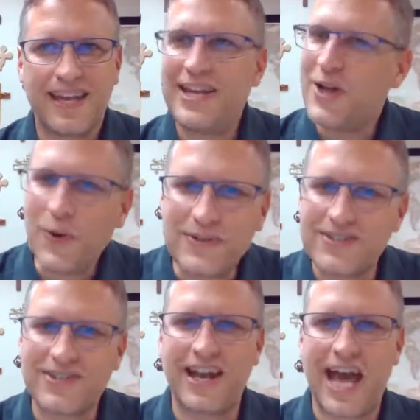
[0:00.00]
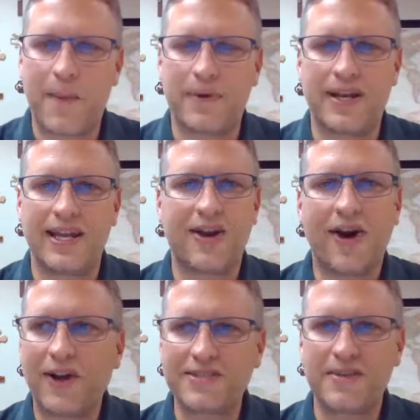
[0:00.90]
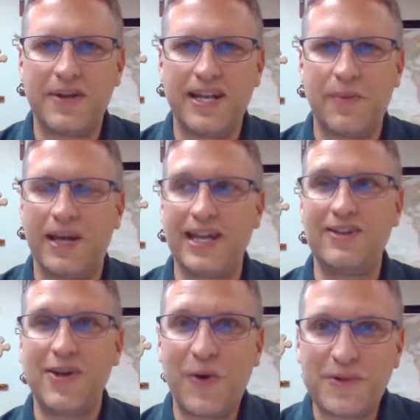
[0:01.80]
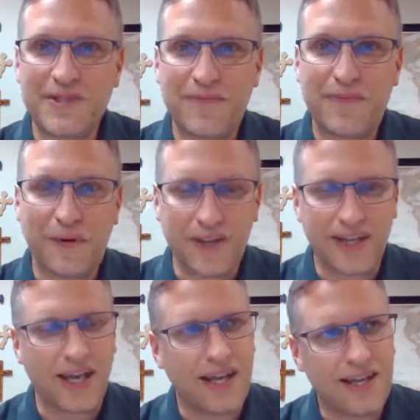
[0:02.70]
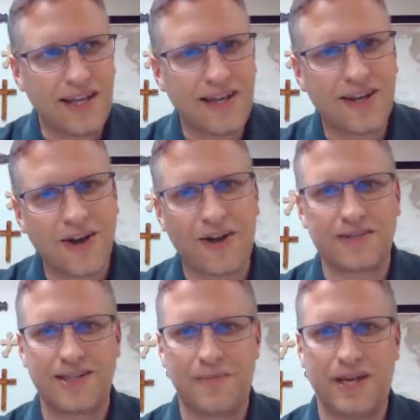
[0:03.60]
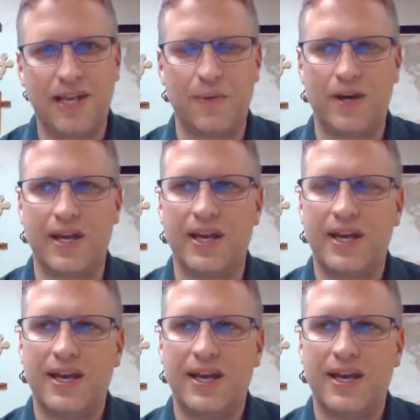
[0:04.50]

He knows it's going to happen, and he calls them anyway. He knows them fully, and he calls them anyway.